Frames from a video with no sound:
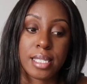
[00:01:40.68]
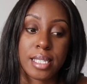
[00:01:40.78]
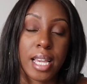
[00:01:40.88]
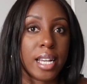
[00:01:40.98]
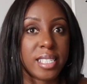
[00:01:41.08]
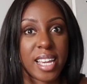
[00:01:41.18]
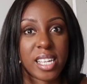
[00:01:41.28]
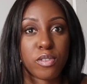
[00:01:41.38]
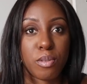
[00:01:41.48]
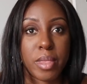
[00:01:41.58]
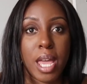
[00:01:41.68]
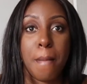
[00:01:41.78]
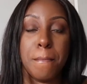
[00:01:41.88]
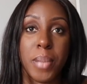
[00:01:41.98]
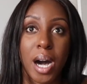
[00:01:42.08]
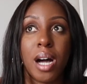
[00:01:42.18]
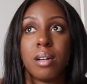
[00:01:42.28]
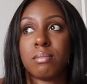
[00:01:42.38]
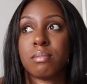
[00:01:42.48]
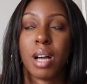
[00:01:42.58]
yeah, take it from there.
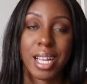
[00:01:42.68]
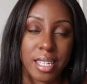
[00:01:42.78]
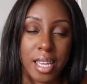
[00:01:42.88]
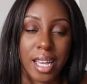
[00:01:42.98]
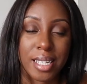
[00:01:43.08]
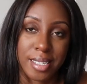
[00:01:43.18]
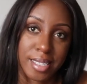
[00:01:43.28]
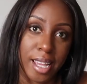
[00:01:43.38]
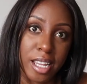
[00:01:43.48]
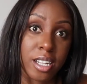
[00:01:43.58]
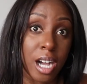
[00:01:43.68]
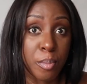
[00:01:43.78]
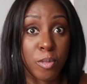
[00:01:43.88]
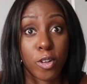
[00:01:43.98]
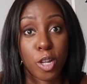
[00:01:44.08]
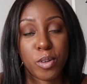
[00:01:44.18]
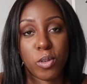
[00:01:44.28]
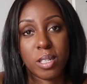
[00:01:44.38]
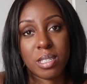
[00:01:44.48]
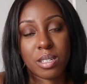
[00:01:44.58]
But I say that to say, come and follow me
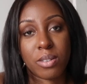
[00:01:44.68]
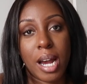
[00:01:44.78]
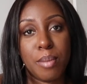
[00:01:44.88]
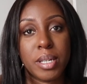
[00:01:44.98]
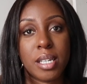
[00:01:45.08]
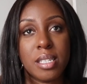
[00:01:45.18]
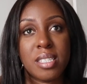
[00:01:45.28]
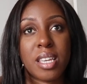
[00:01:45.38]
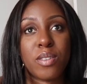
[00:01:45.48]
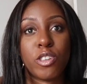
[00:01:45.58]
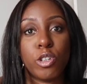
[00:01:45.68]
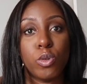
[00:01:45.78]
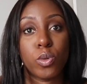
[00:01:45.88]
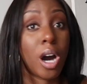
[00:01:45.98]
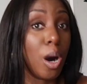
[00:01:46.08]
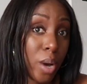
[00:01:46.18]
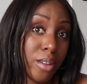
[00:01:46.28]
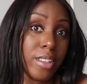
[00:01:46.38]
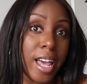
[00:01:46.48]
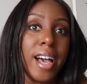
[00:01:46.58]
on Instagram, because if you can't
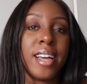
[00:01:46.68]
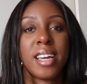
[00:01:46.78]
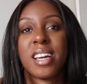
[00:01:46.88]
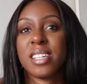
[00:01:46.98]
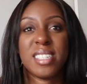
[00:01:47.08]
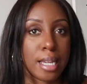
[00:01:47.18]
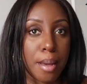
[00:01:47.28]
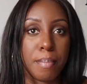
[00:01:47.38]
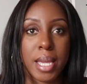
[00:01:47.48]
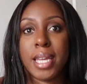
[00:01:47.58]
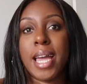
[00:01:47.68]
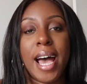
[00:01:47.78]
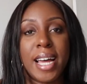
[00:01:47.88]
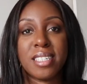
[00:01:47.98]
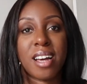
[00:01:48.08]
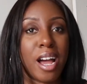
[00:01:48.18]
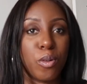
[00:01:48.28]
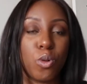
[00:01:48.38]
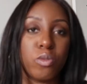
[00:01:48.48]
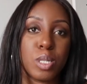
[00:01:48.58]
wait for that, DM me and I
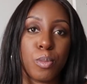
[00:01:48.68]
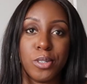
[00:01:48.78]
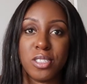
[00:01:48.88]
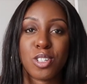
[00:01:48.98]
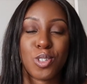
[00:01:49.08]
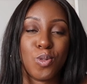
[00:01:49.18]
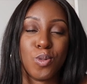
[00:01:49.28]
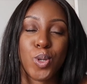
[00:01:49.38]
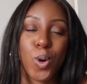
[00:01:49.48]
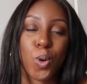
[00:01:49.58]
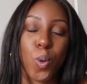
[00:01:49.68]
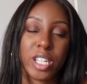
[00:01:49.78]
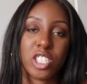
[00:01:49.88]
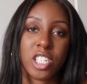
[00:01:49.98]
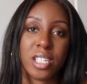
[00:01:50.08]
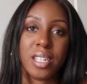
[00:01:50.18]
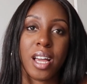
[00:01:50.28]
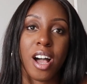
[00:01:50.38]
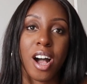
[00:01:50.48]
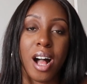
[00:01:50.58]
will respond to your question
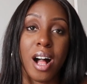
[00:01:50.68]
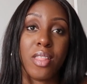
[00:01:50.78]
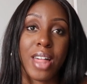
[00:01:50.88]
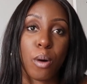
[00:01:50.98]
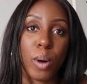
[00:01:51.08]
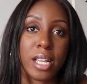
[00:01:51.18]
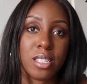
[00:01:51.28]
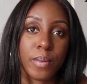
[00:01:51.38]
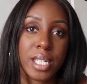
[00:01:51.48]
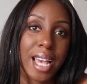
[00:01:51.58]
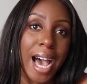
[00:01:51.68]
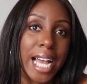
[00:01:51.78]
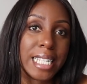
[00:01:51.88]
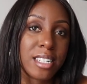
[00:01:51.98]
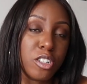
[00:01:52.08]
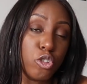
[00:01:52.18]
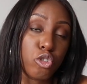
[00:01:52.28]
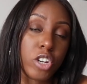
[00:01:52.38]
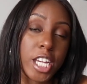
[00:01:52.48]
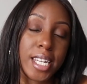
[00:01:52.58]
that way. So it's at
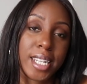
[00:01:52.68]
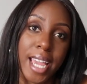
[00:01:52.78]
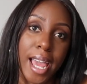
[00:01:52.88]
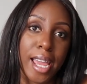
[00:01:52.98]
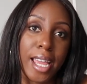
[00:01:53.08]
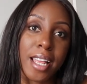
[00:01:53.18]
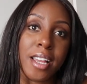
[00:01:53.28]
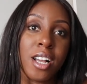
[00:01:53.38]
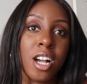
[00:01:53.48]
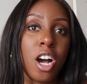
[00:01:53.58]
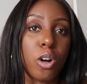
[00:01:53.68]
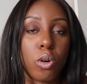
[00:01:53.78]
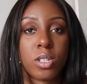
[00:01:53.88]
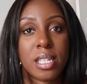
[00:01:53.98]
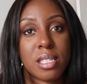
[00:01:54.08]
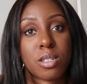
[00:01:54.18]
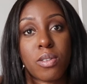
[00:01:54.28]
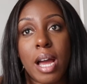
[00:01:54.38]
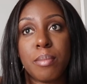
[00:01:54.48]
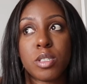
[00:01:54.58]
Nadreen K across
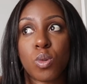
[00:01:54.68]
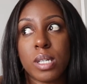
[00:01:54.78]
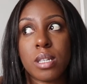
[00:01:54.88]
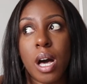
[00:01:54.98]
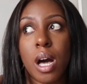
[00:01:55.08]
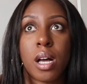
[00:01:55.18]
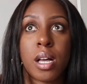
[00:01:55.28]
Instagram, Twitter,